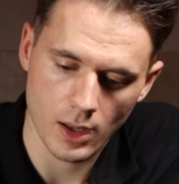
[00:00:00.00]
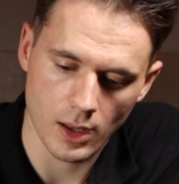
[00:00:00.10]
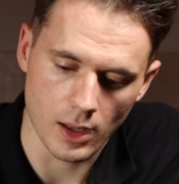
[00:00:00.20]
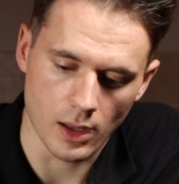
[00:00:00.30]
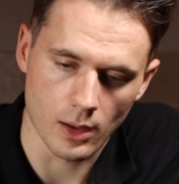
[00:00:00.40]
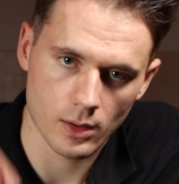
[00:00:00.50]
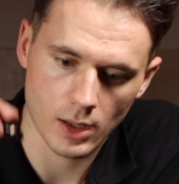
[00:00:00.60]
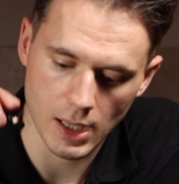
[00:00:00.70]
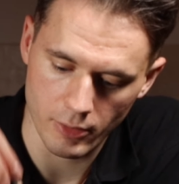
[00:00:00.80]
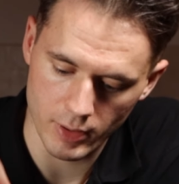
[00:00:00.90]

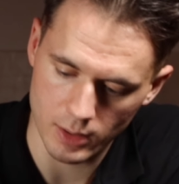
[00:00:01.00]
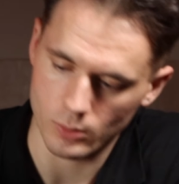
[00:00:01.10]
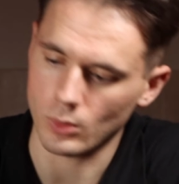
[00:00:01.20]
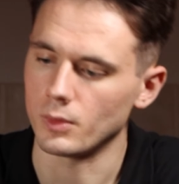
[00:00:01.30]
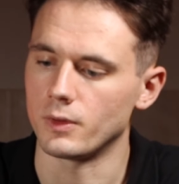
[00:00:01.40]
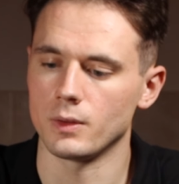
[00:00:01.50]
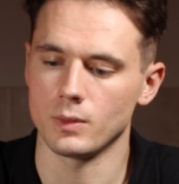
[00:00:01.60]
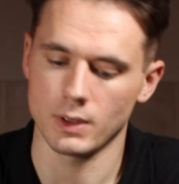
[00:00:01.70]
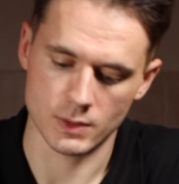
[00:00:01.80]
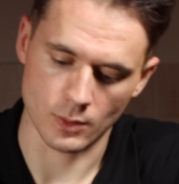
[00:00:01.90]
Harry, what we'll do
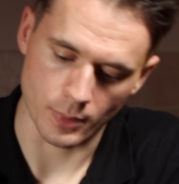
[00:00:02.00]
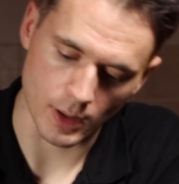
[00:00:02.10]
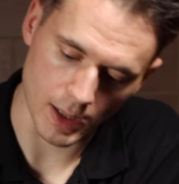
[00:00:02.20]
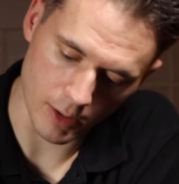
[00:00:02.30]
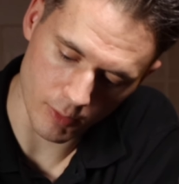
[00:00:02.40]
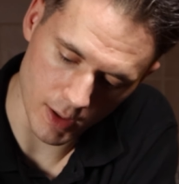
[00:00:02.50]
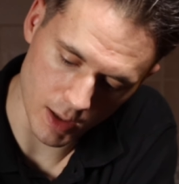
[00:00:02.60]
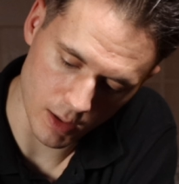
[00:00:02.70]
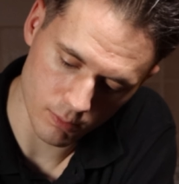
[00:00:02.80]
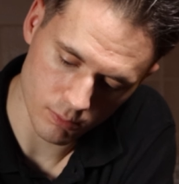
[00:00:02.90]
is we'll put
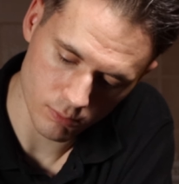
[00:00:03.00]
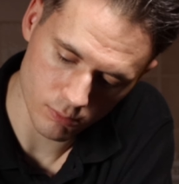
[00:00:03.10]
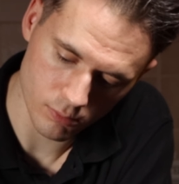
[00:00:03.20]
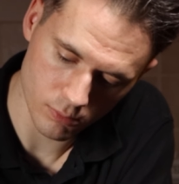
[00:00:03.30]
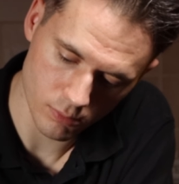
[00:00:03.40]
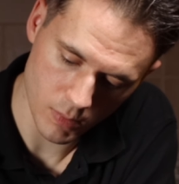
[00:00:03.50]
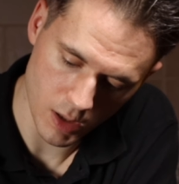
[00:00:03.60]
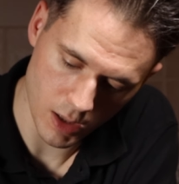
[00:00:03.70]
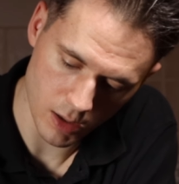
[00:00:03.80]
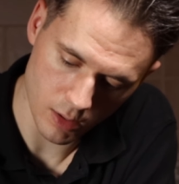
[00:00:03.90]
Harry
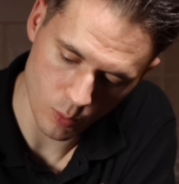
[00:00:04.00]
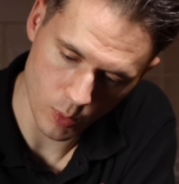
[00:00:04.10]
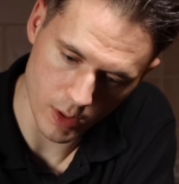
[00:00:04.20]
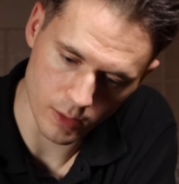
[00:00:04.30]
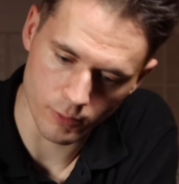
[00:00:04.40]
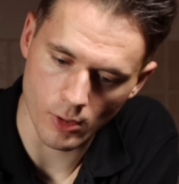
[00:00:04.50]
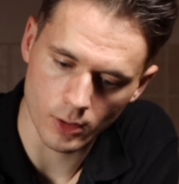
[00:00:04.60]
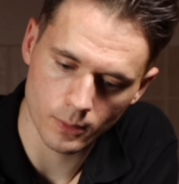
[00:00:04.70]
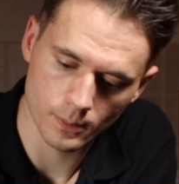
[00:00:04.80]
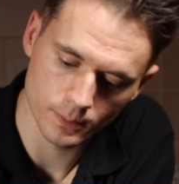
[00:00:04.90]
here with
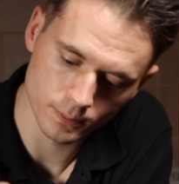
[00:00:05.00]
Ron